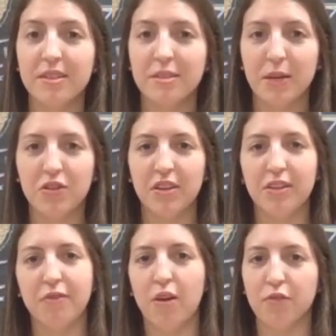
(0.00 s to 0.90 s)
especially,
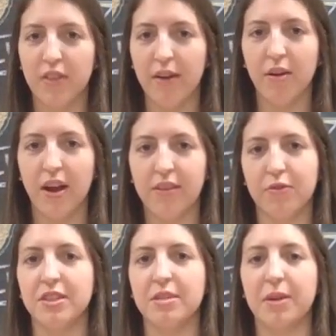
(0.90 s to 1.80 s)
fought for that right
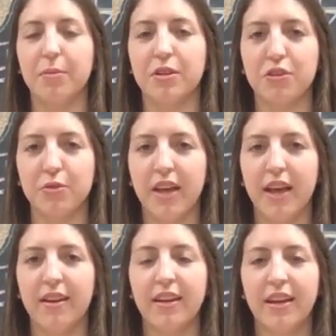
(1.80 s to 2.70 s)
for us to be able to do that.